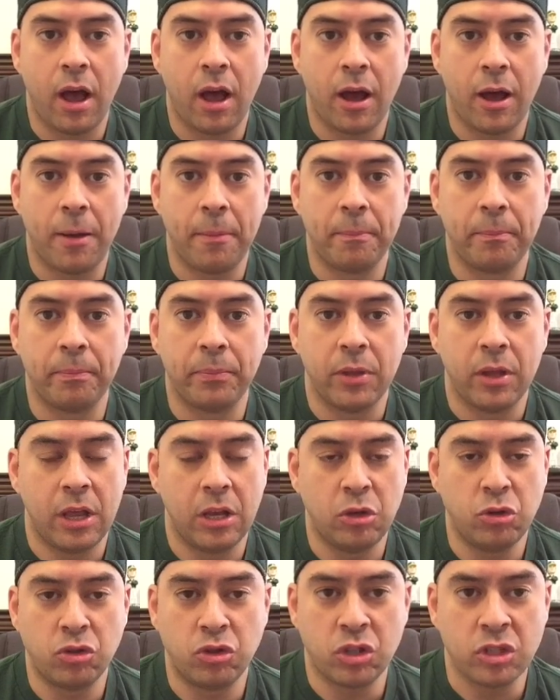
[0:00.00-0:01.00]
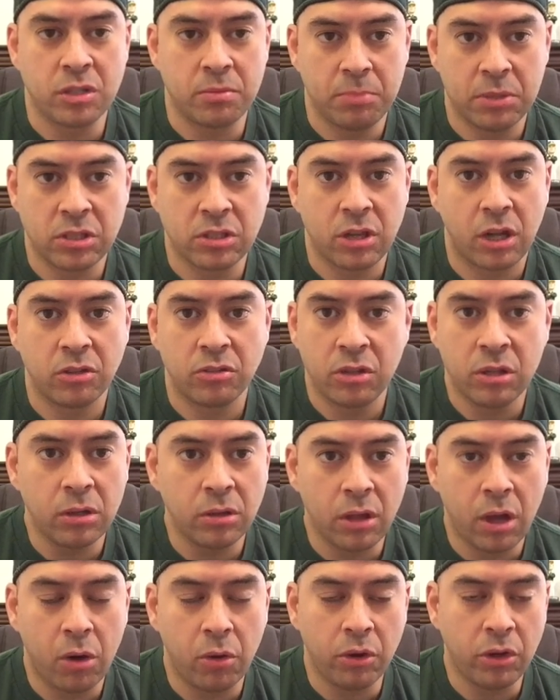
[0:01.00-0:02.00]
and you just missed on
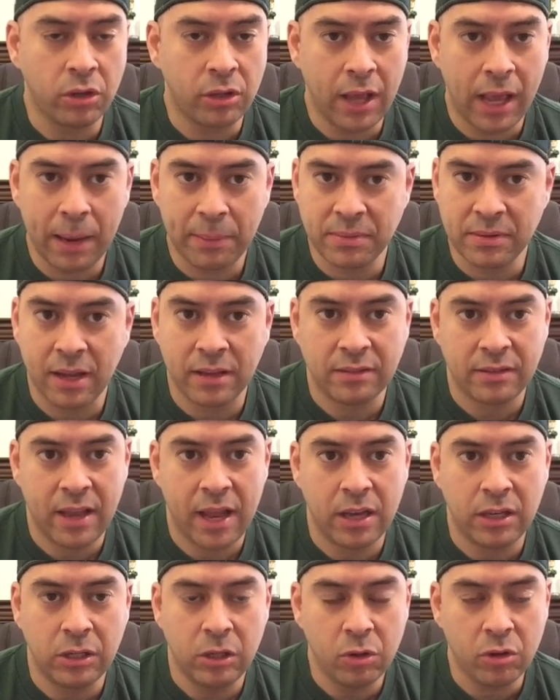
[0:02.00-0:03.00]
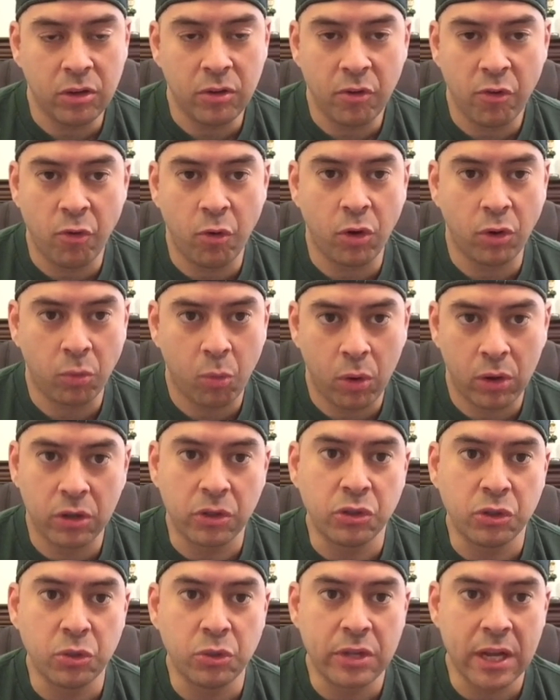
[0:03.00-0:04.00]
Tulo, your lineup's not dead. You can afford 1
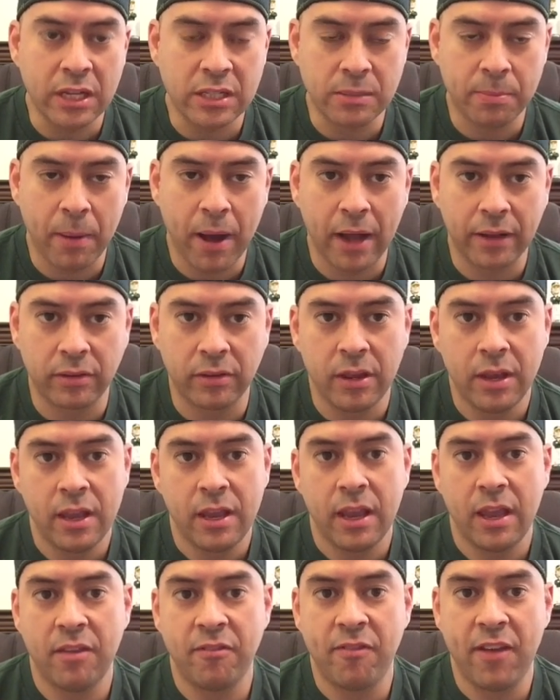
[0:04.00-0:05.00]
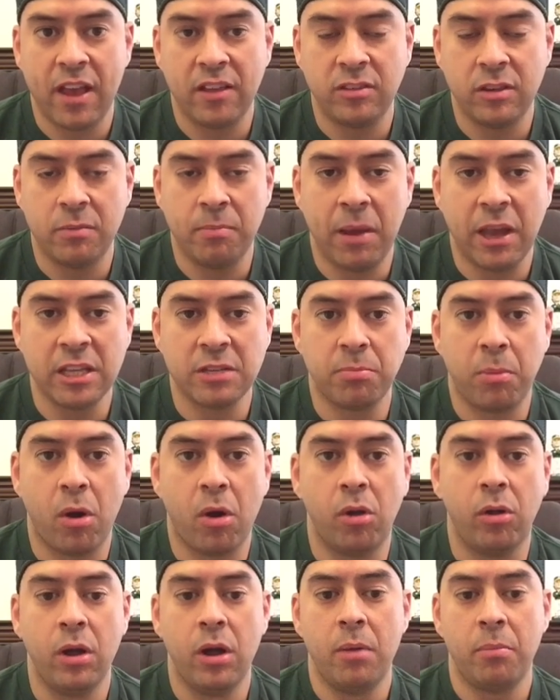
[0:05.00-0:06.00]
or 2 dead spots in fantasy
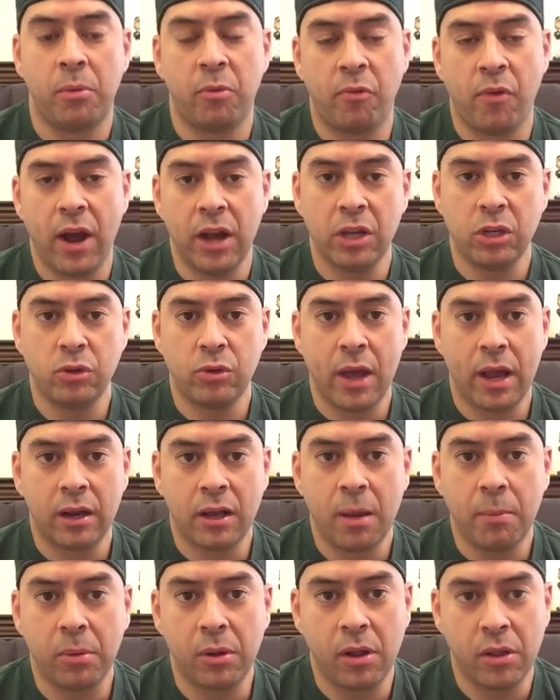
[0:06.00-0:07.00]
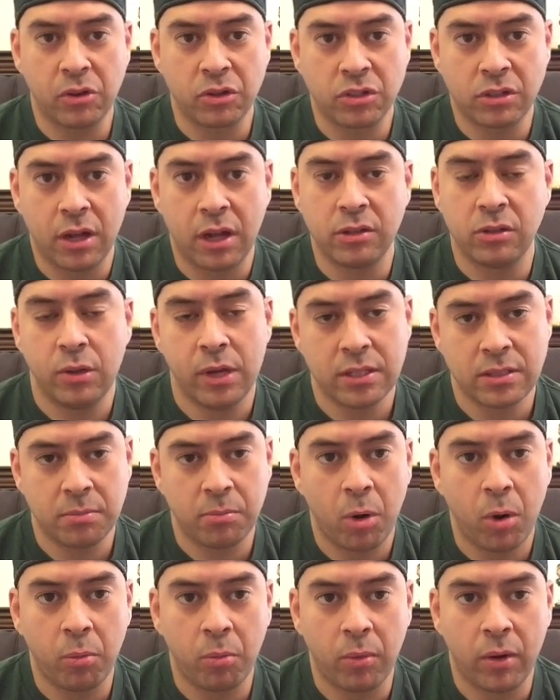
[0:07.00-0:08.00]
baseball, provided you had a couple other studs who hit
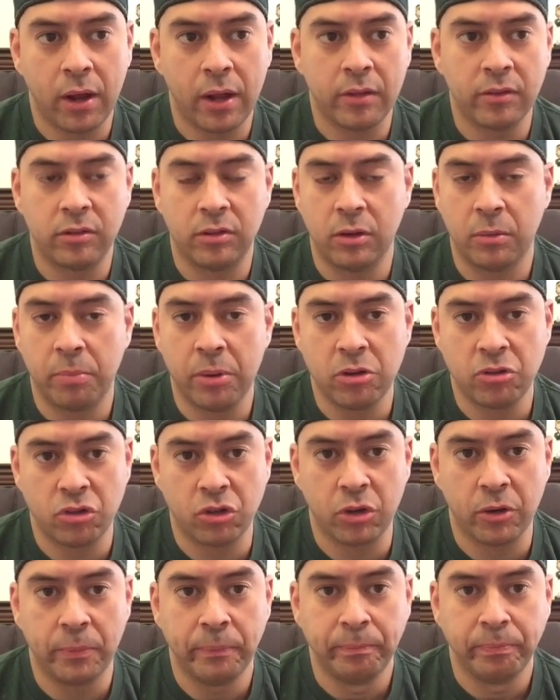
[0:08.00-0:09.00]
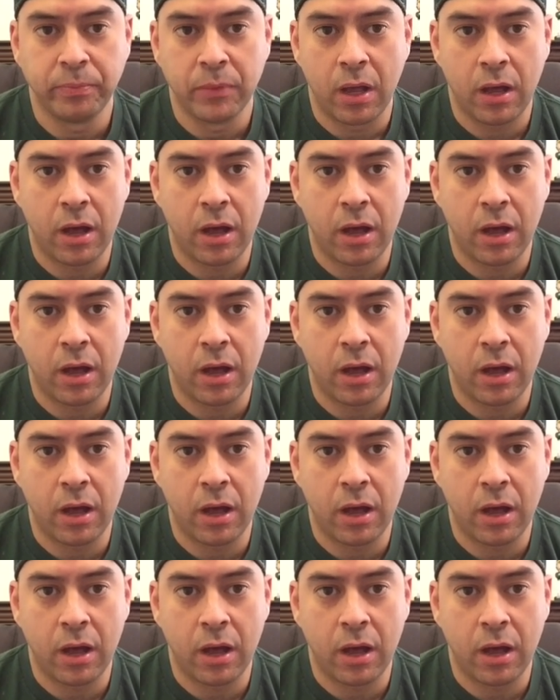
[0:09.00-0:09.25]
some home runs, your pitcher